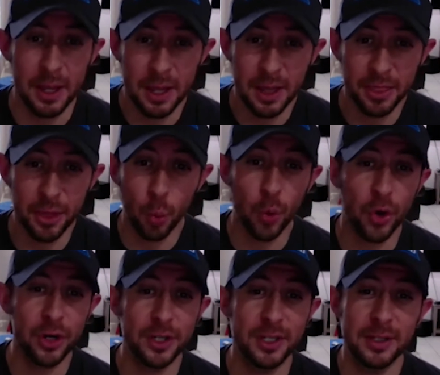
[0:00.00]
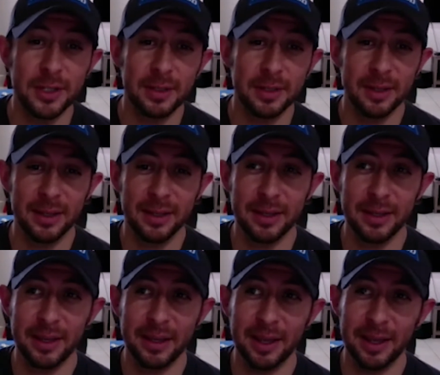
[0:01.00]
The words
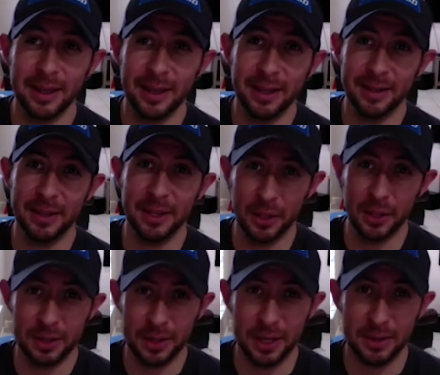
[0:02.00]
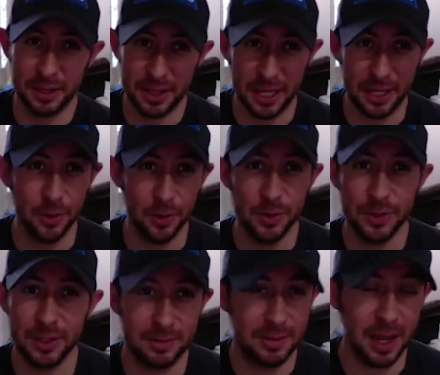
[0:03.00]
that they use
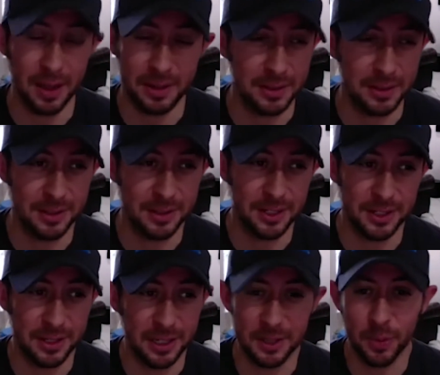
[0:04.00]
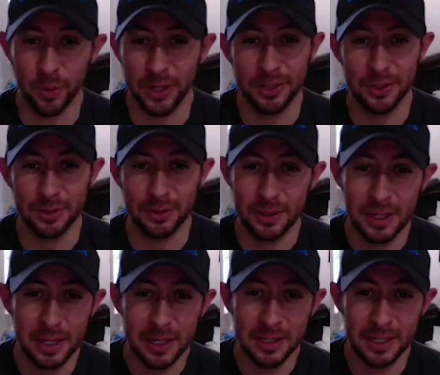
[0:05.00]
and uh, is just inspirational
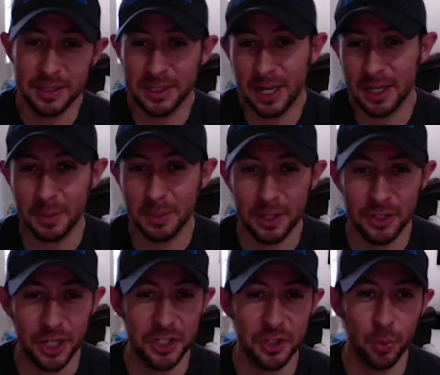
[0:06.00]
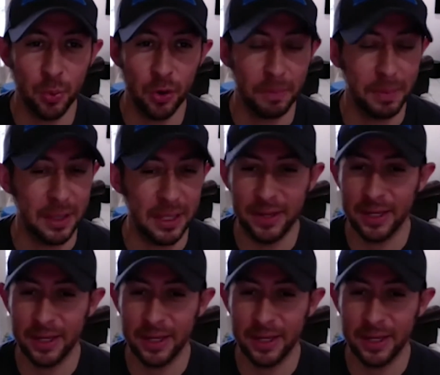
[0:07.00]
because mm-hmm. it talks about changing the world, believing